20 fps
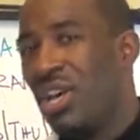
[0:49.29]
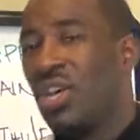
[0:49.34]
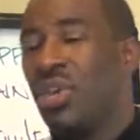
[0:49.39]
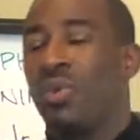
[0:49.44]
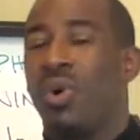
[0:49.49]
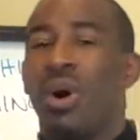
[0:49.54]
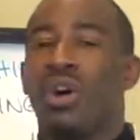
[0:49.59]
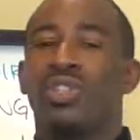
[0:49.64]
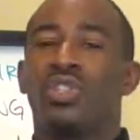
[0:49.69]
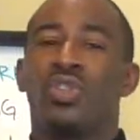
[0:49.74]

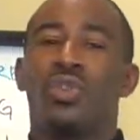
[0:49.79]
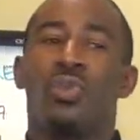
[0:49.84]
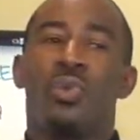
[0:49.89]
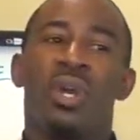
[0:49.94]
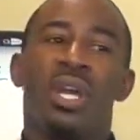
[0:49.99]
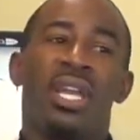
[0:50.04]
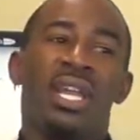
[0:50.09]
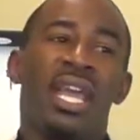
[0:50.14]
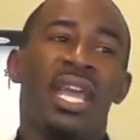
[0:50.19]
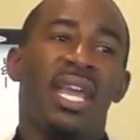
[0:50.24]
You also
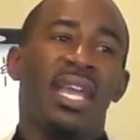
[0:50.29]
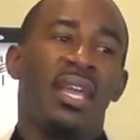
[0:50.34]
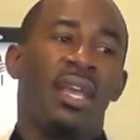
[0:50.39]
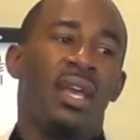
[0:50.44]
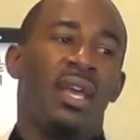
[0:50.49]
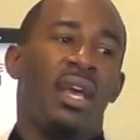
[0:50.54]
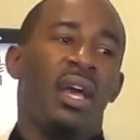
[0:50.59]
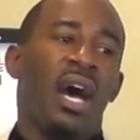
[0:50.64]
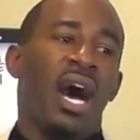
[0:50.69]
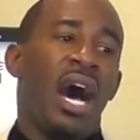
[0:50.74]
win a
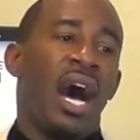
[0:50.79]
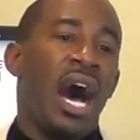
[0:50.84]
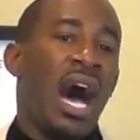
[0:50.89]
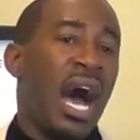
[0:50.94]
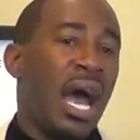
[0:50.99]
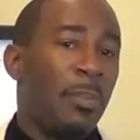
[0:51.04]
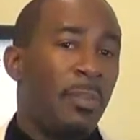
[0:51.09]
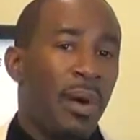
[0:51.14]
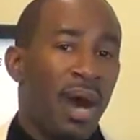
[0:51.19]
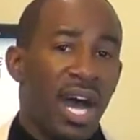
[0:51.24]

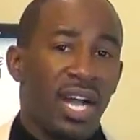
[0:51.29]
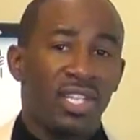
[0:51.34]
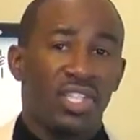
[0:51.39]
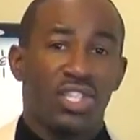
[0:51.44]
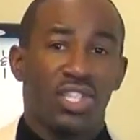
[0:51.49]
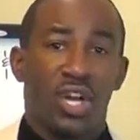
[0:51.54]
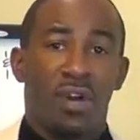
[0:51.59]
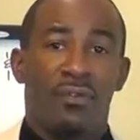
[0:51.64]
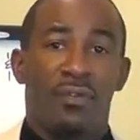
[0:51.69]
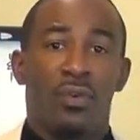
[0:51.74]
iPod
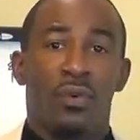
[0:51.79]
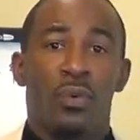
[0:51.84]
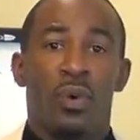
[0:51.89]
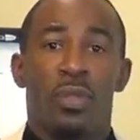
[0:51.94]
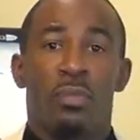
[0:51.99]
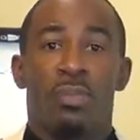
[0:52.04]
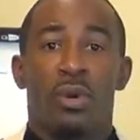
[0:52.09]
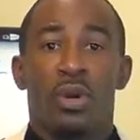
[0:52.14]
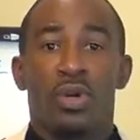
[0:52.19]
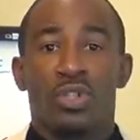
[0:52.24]
Shuffle
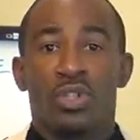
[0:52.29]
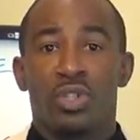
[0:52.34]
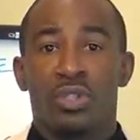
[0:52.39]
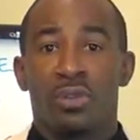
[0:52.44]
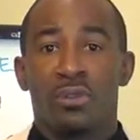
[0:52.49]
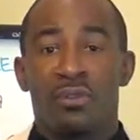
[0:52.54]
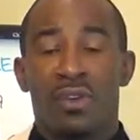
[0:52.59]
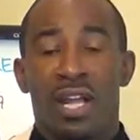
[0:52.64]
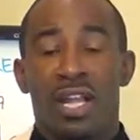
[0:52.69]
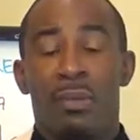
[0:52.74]
with
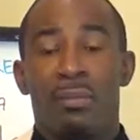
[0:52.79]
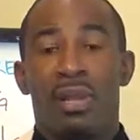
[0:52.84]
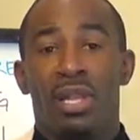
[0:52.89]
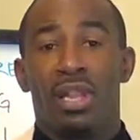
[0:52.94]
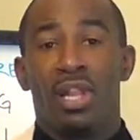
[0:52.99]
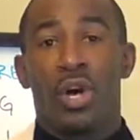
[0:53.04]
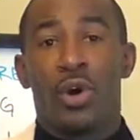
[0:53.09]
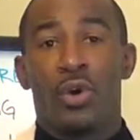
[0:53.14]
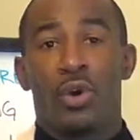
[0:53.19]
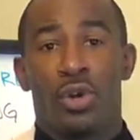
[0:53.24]
personal
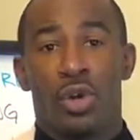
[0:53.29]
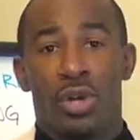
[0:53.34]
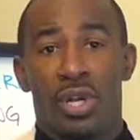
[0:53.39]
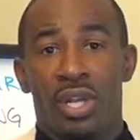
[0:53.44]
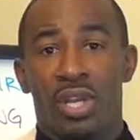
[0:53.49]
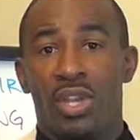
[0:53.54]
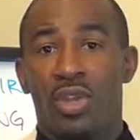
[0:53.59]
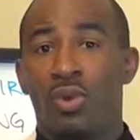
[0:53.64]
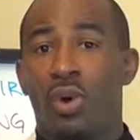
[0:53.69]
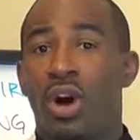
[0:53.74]
development loaded on
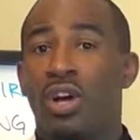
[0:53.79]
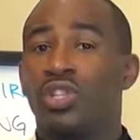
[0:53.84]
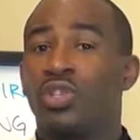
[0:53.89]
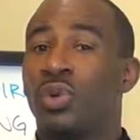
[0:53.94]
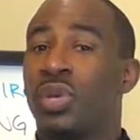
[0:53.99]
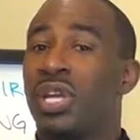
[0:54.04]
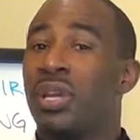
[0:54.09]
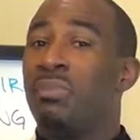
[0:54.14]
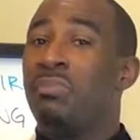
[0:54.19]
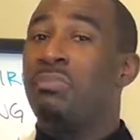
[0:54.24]
it. You
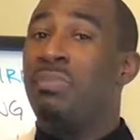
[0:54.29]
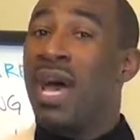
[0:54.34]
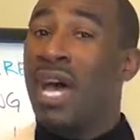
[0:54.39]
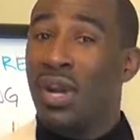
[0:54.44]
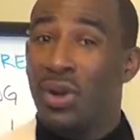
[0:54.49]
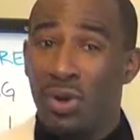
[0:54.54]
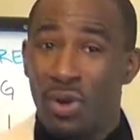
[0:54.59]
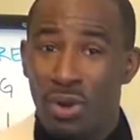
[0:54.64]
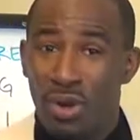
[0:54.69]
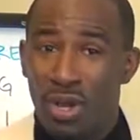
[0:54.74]
also get a
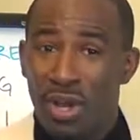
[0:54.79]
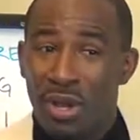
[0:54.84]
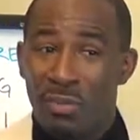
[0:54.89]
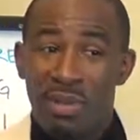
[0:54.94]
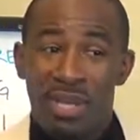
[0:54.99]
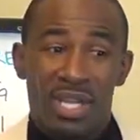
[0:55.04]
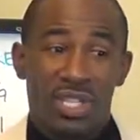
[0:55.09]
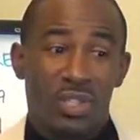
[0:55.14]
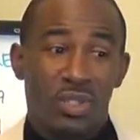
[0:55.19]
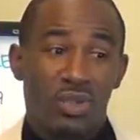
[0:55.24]
medal
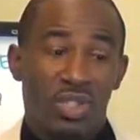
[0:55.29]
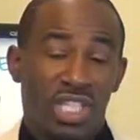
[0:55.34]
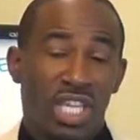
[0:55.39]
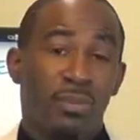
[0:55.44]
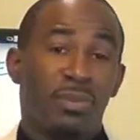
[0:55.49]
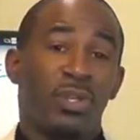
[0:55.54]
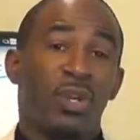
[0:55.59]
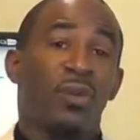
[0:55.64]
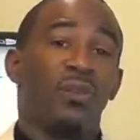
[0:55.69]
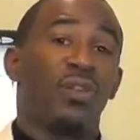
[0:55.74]
because you
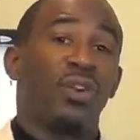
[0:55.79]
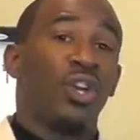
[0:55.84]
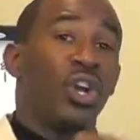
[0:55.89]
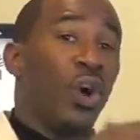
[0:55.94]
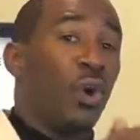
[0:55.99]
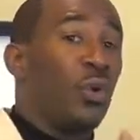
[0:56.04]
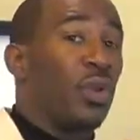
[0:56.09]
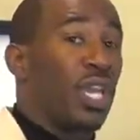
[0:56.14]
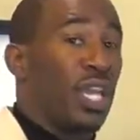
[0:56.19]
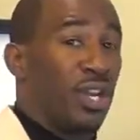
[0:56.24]
skipped over
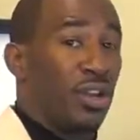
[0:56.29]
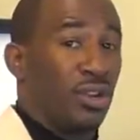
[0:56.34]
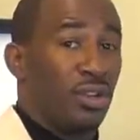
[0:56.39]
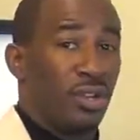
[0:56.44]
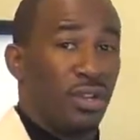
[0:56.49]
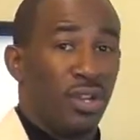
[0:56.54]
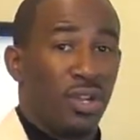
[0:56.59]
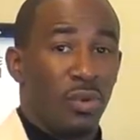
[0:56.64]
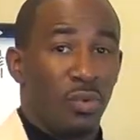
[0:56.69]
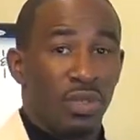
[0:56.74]

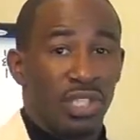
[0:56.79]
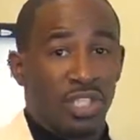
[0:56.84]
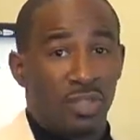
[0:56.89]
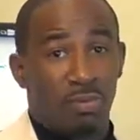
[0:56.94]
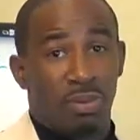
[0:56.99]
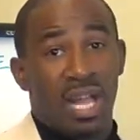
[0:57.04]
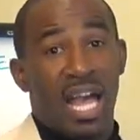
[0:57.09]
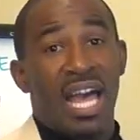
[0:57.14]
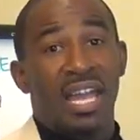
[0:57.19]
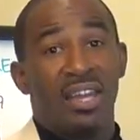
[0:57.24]
Go-Getter, which is
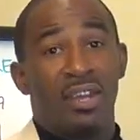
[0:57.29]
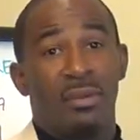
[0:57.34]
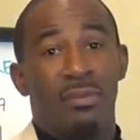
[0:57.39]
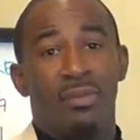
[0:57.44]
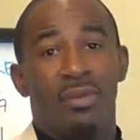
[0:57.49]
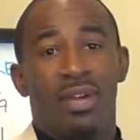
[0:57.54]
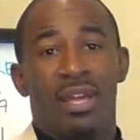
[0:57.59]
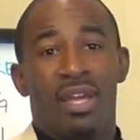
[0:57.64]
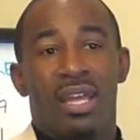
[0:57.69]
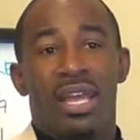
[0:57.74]
platinum.